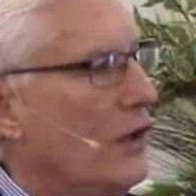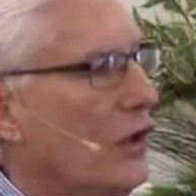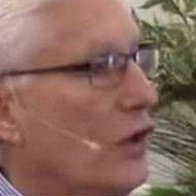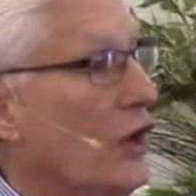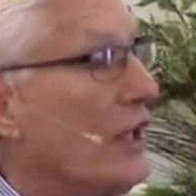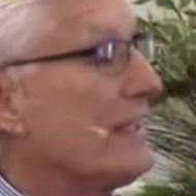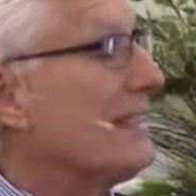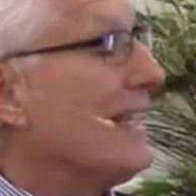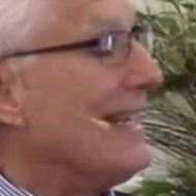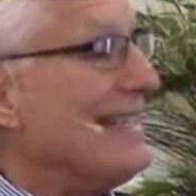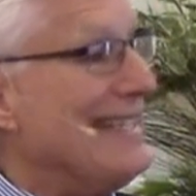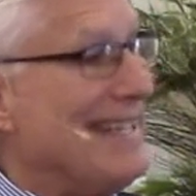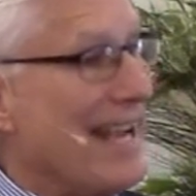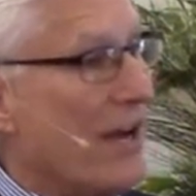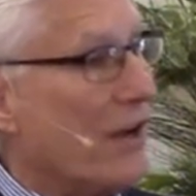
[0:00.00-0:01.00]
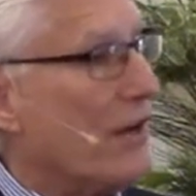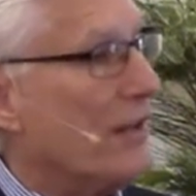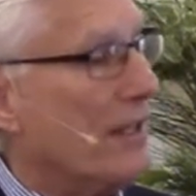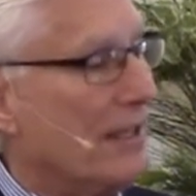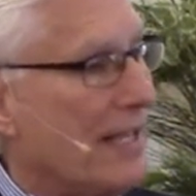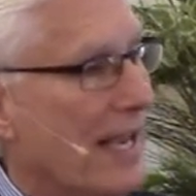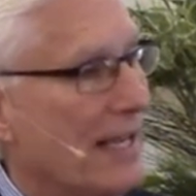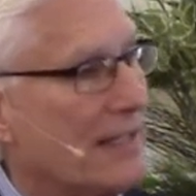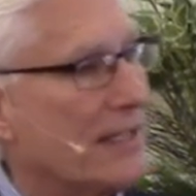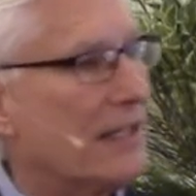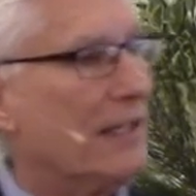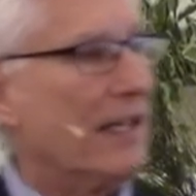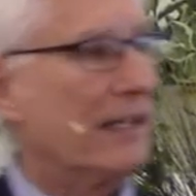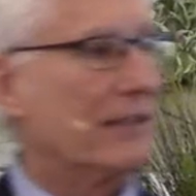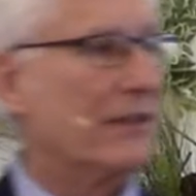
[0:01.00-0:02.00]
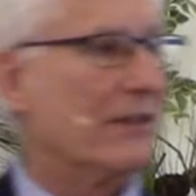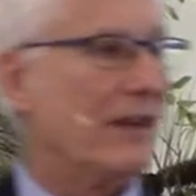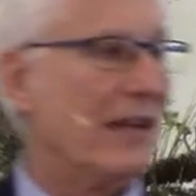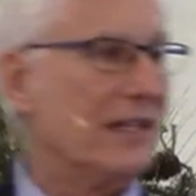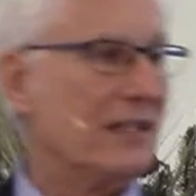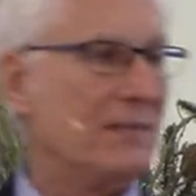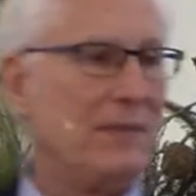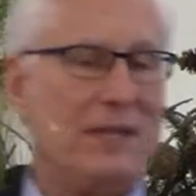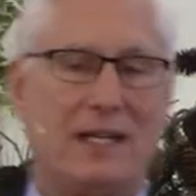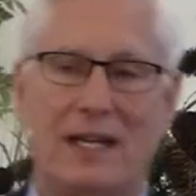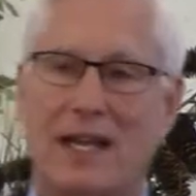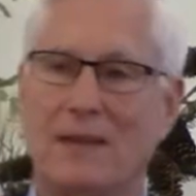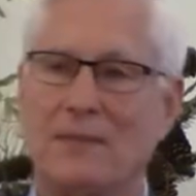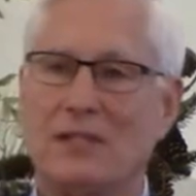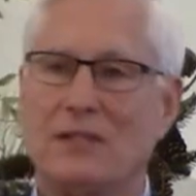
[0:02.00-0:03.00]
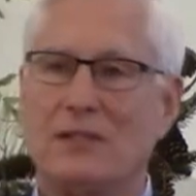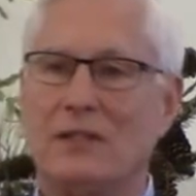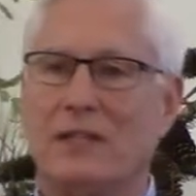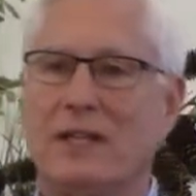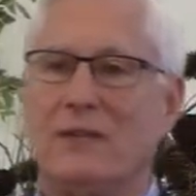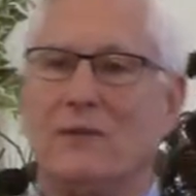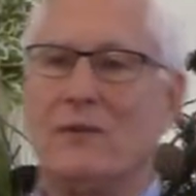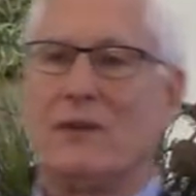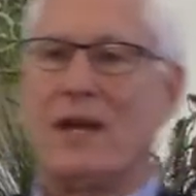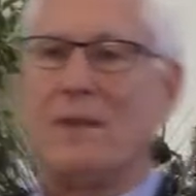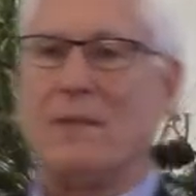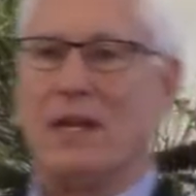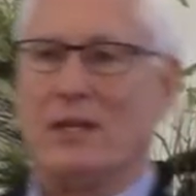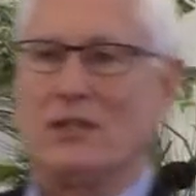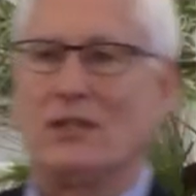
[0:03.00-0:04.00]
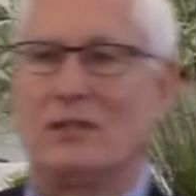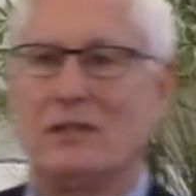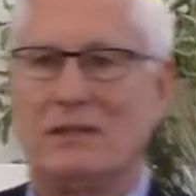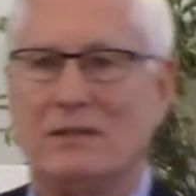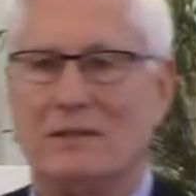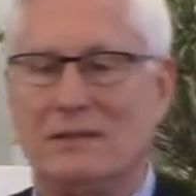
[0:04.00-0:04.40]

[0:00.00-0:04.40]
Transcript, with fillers: looked down on the tax collector as being absolutely rubbish,